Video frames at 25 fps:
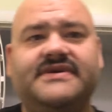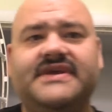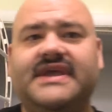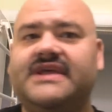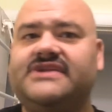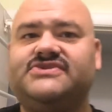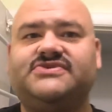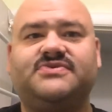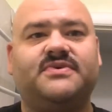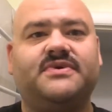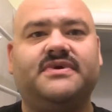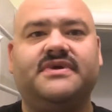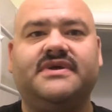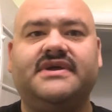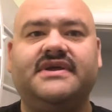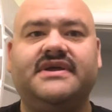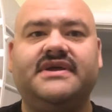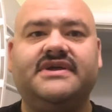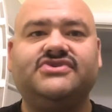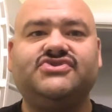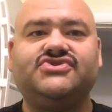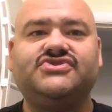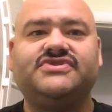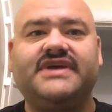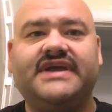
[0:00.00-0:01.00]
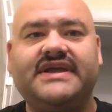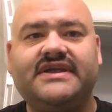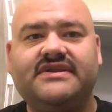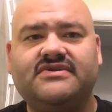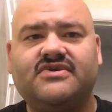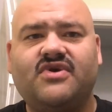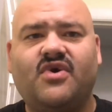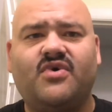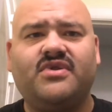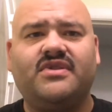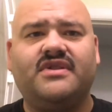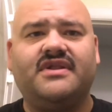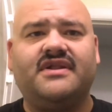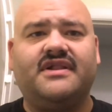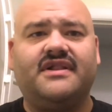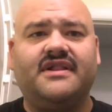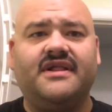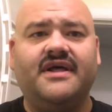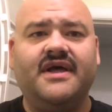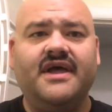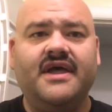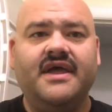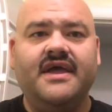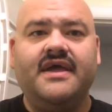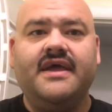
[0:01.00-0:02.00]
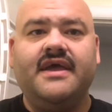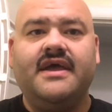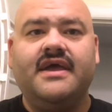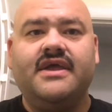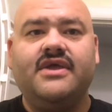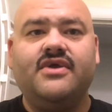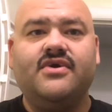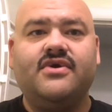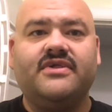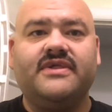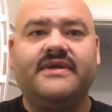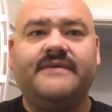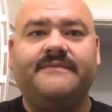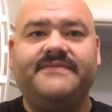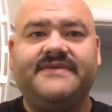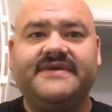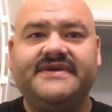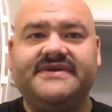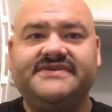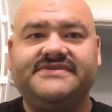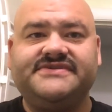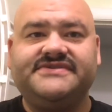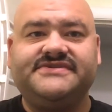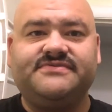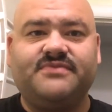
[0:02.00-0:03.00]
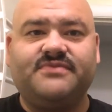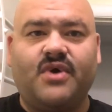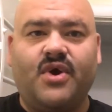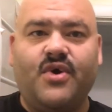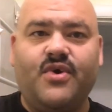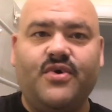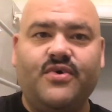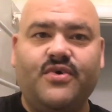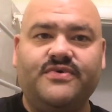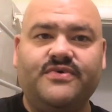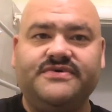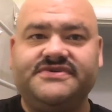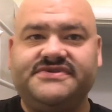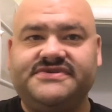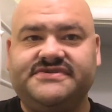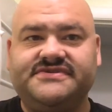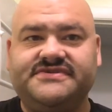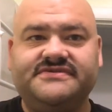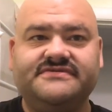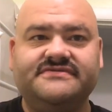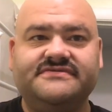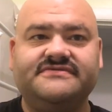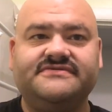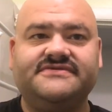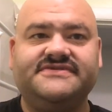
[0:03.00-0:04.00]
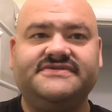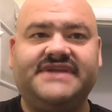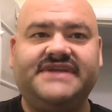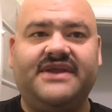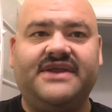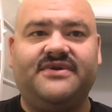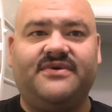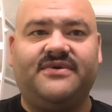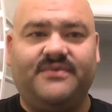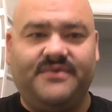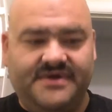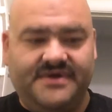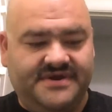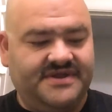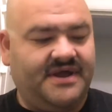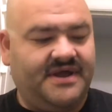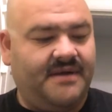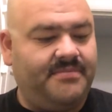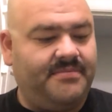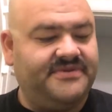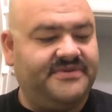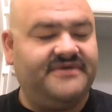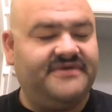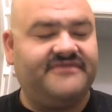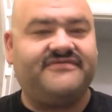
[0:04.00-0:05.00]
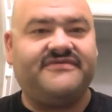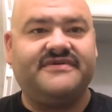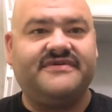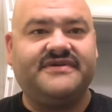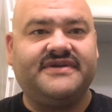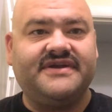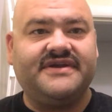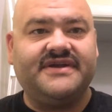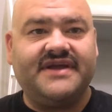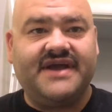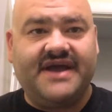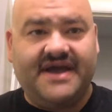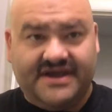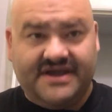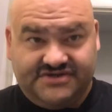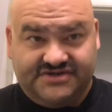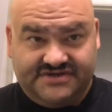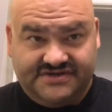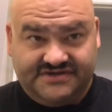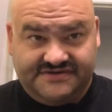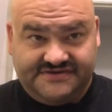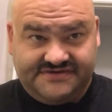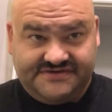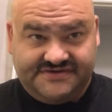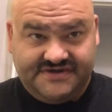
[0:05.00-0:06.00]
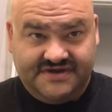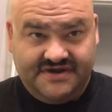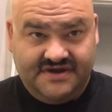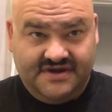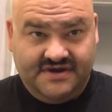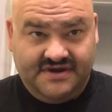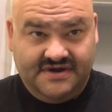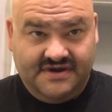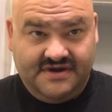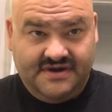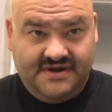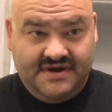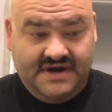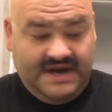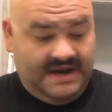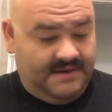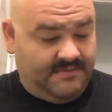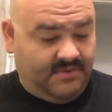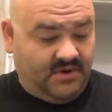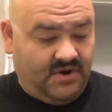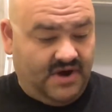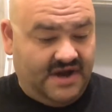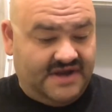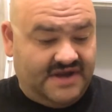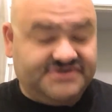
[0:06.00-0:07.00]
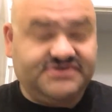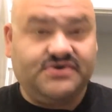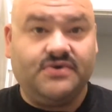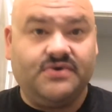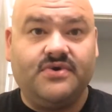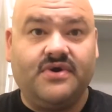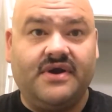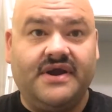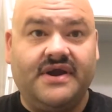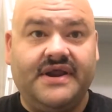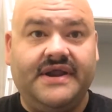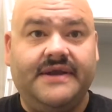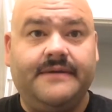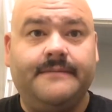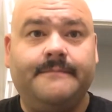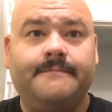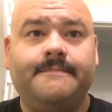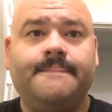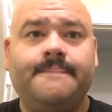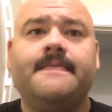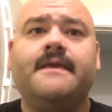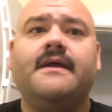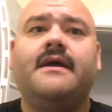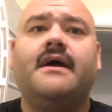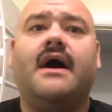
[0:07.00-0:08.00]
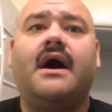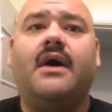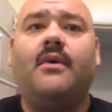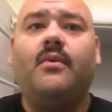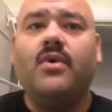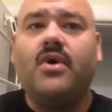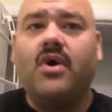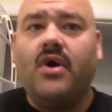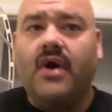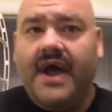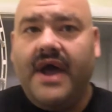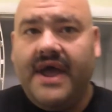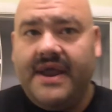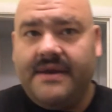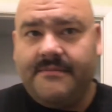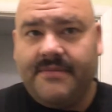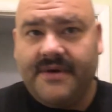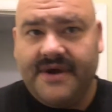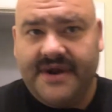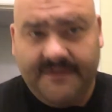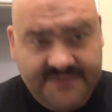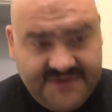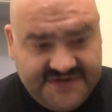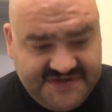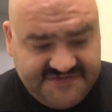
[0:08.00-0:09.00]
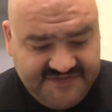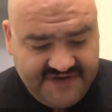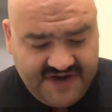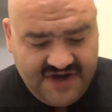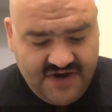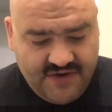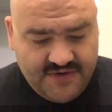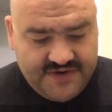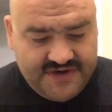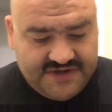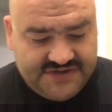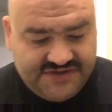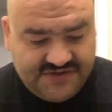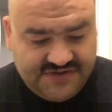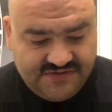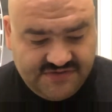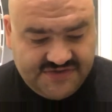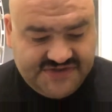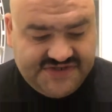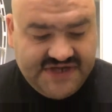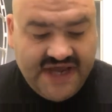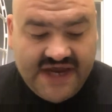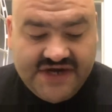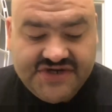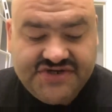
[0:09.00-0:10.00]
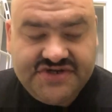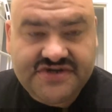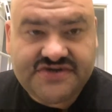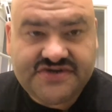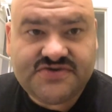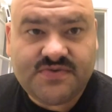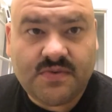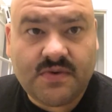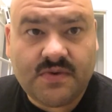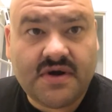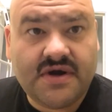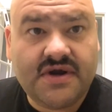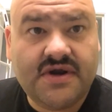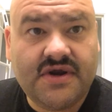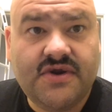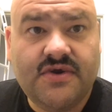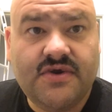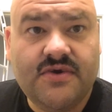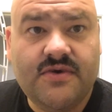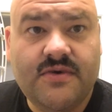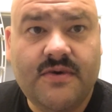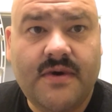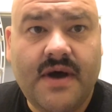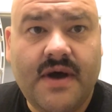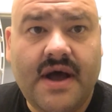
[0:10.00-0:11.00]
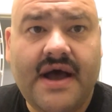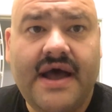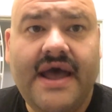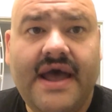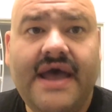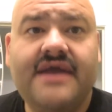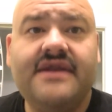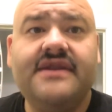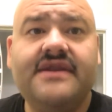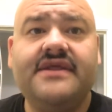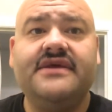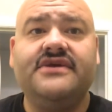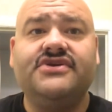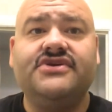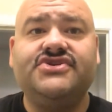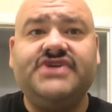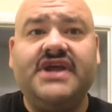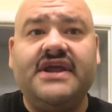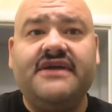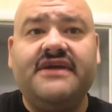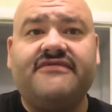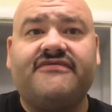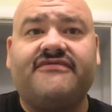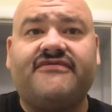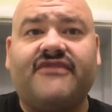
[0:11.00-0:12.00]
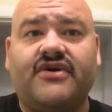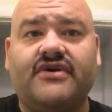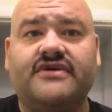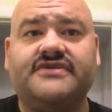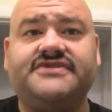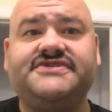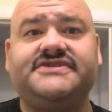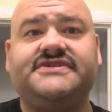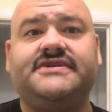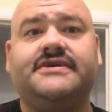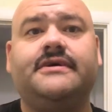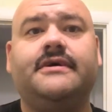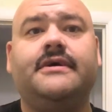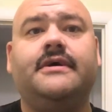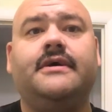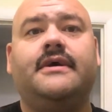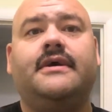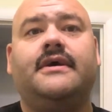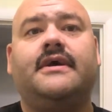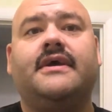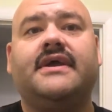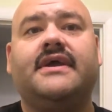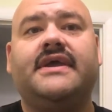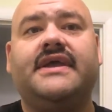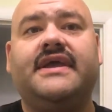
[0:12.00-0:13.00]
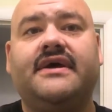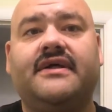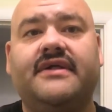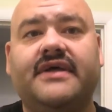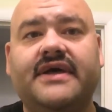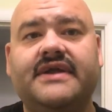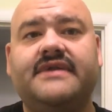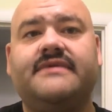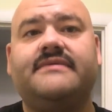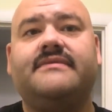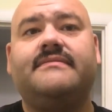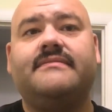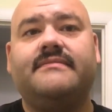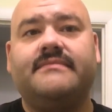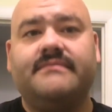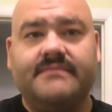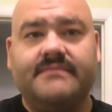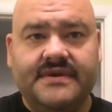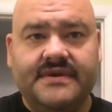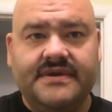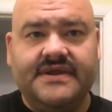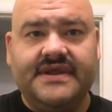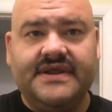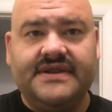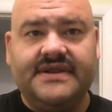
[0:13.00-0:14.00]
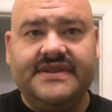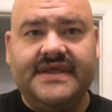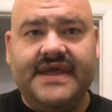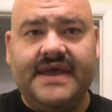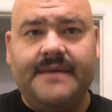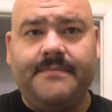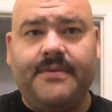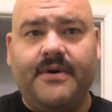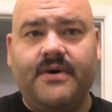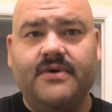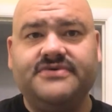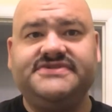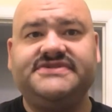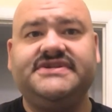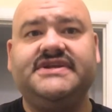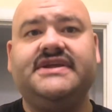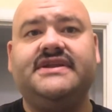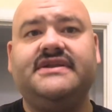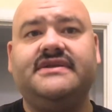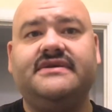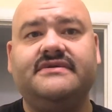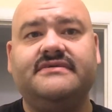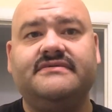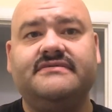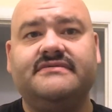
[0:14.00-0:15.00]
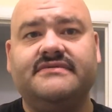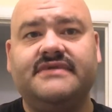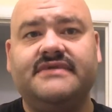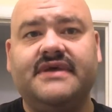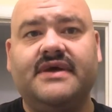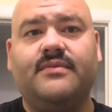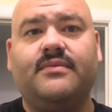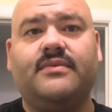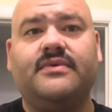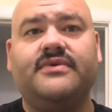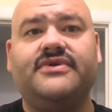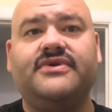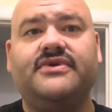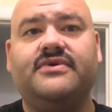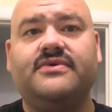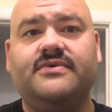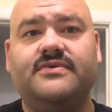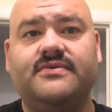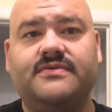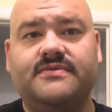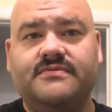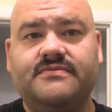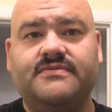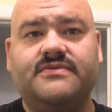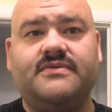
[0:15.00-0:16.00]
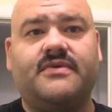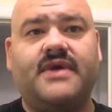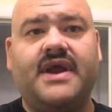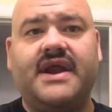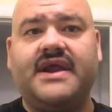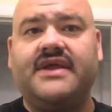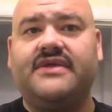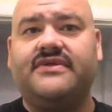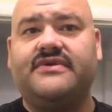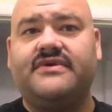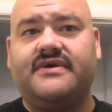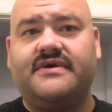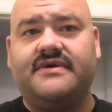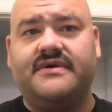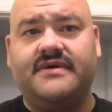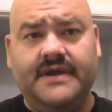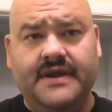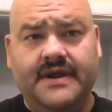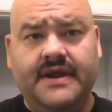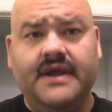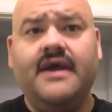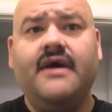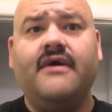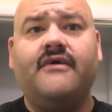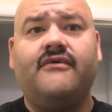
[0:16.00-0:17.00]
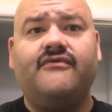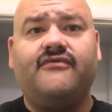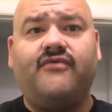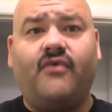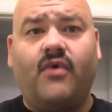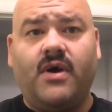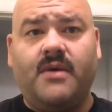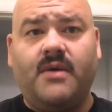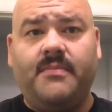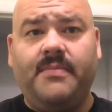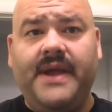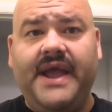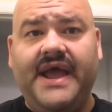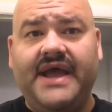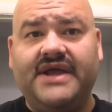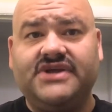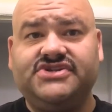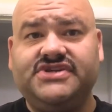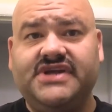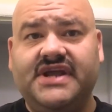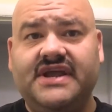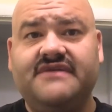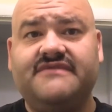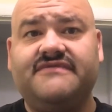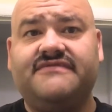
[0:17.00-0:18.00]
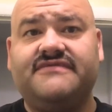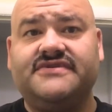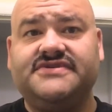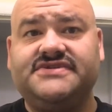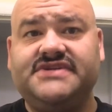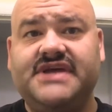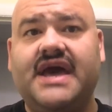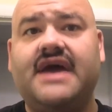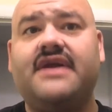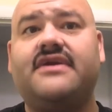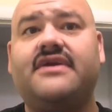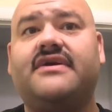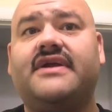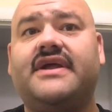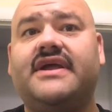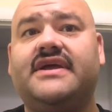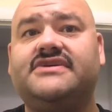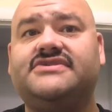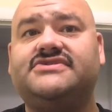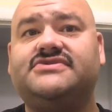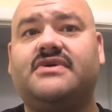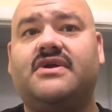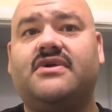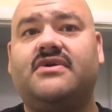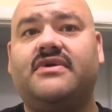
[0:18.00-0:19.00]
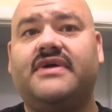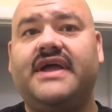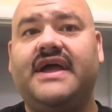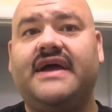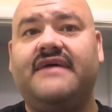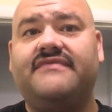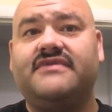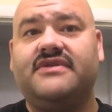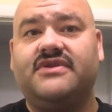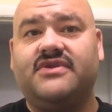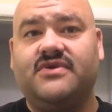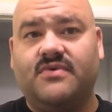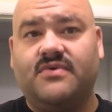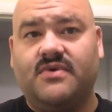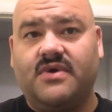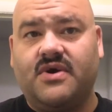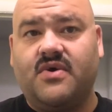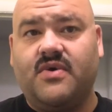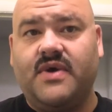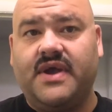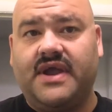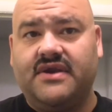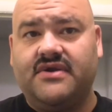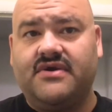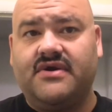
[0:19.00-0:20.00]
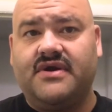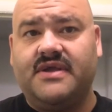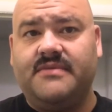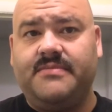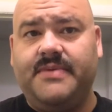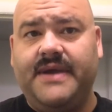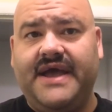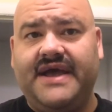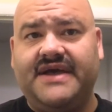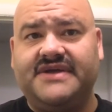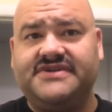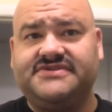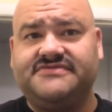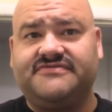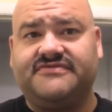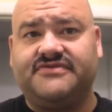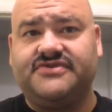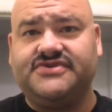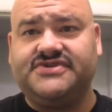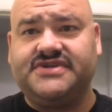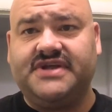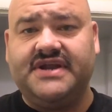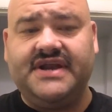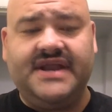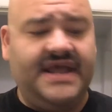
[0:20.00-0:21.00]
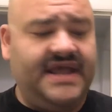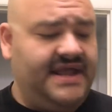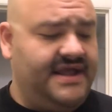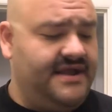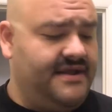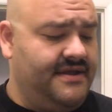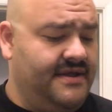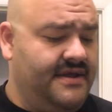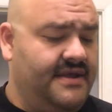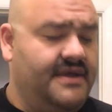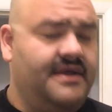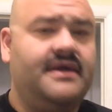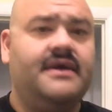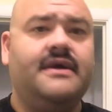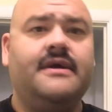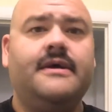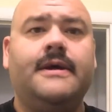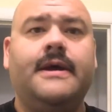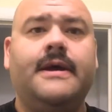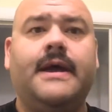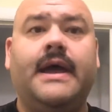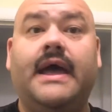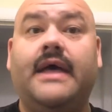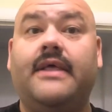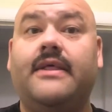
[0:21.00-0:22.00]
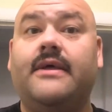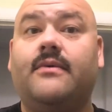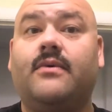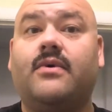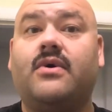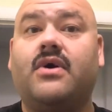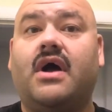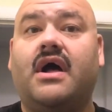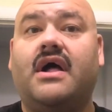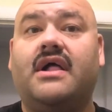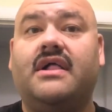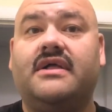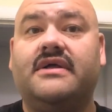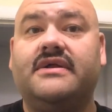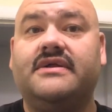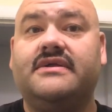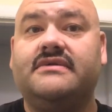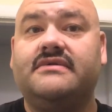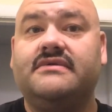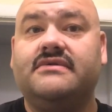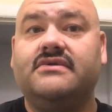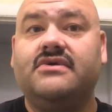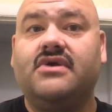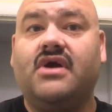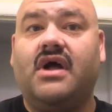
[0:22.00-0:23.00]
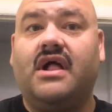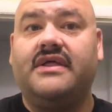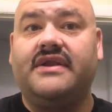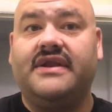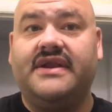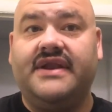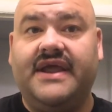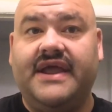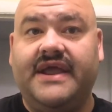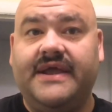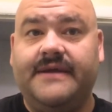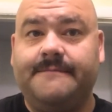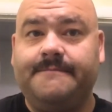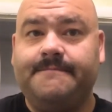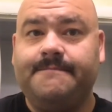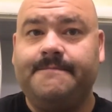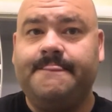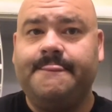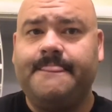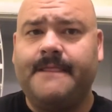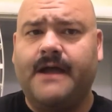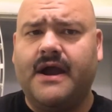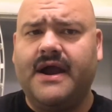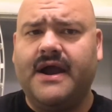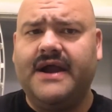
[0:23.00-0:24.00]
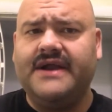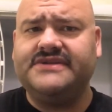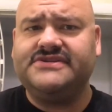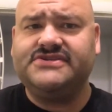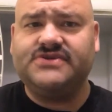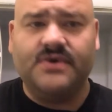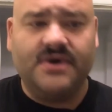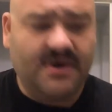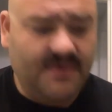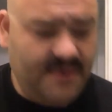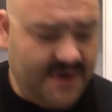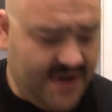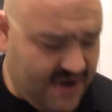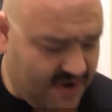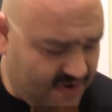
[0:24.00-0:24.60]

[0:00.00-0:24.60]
it gets really interesting. Going a little eucalyptus, rose, sandalwood, couple different concoctions. Proraso green. Uh, we'll go ahead and break up this video into two sections. We're going to do uh, head shave first, kill it, get that posted. Then we'll do the regular four pass shave for Saturday, so I only have to do a quick and dirty pass for Sunday, and then we'll call it call it a day. All right, so here we